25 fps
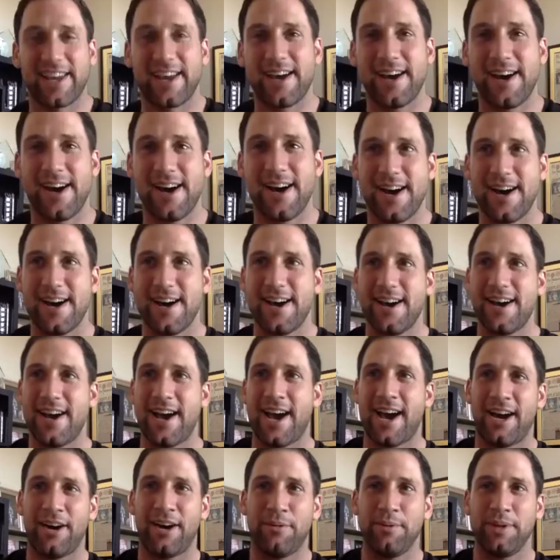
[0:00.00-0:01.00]

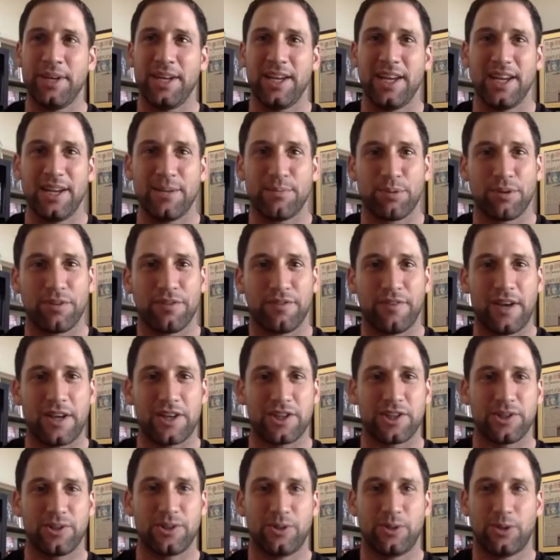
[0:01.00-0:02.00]
how many
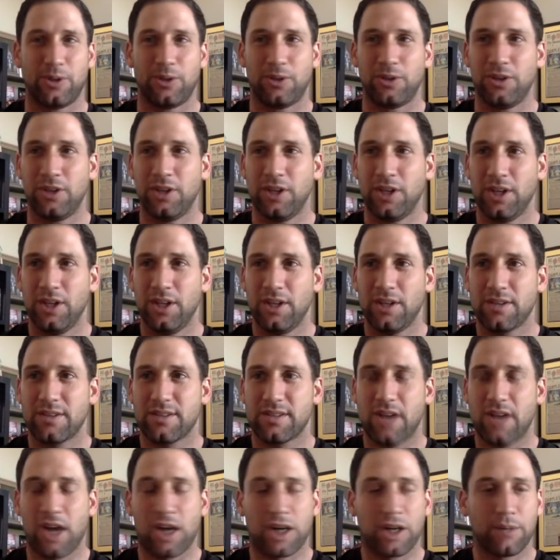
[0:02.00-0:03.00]
professional
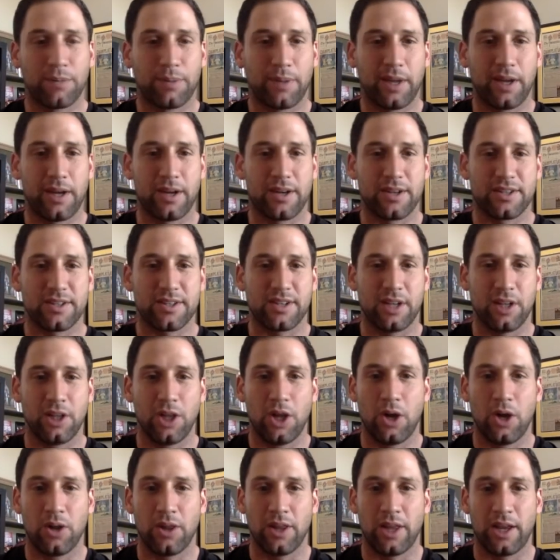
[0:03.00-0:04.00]
soccer players,
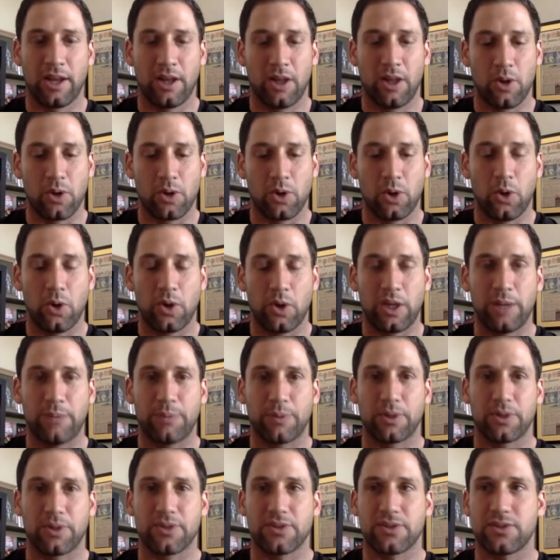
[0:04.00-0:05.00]
let alone
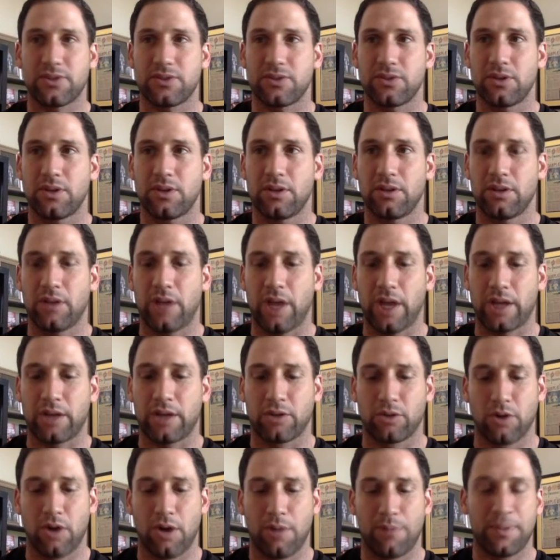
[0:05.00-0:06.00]
goalkeepers, like
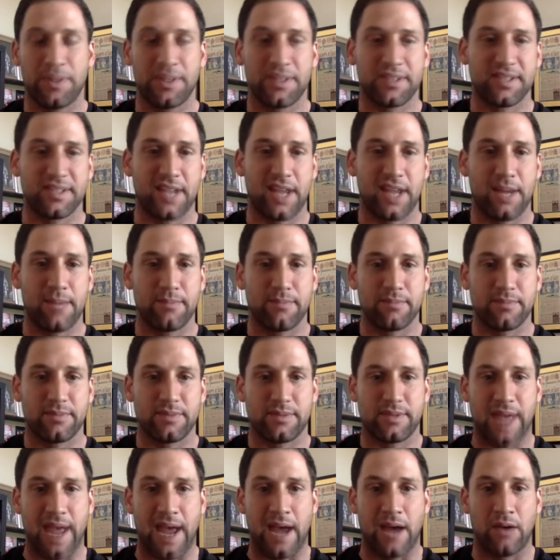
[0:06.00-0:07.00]
grew up in the same
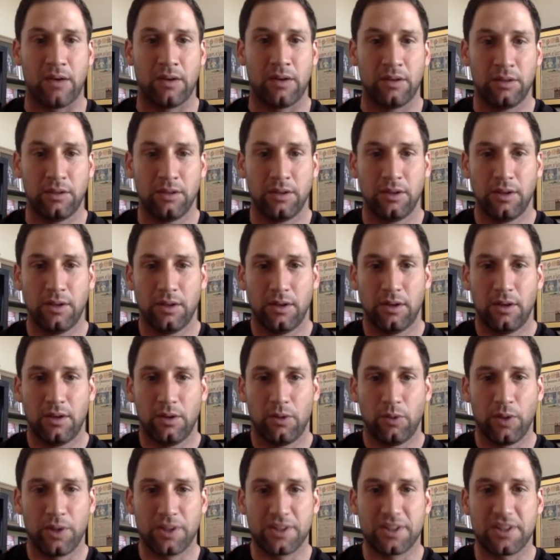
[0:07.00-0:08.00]
town,
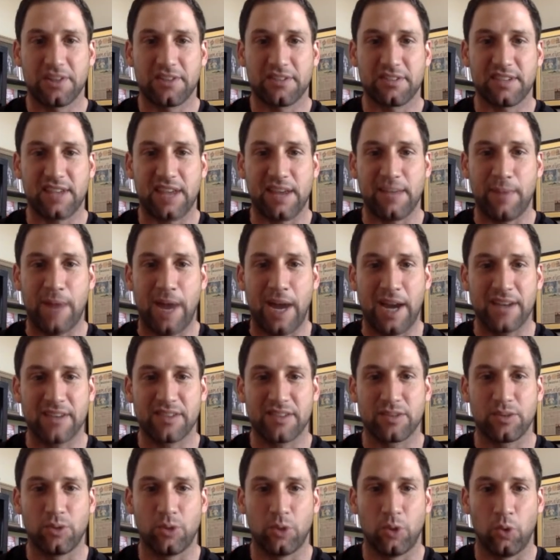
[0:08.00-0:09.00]
went to the same high
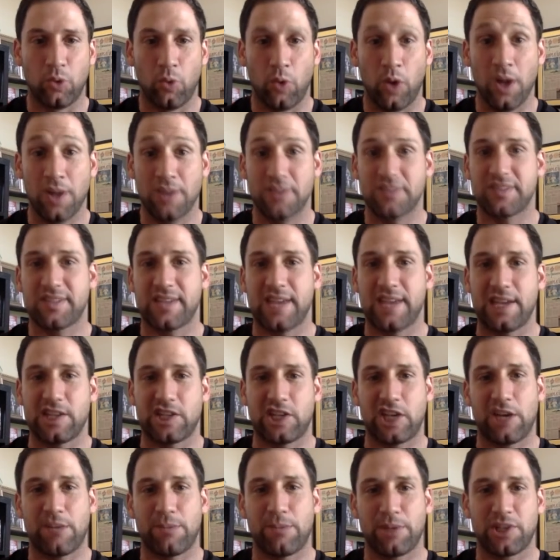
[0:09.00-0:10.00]
school, won state
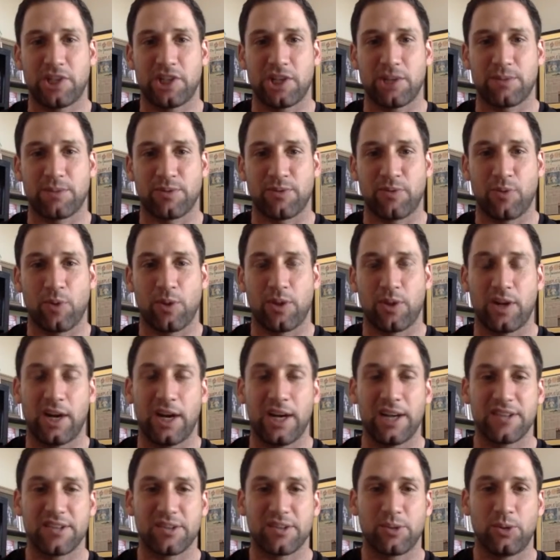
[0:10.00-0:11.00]
championships for their
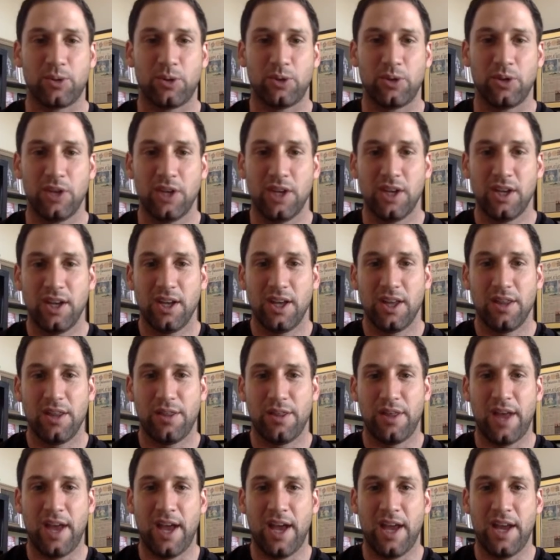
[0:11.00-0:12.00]
high school,
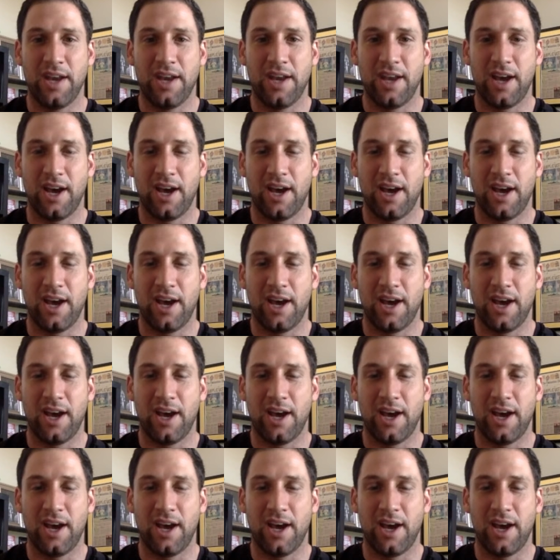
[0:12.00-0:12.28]
then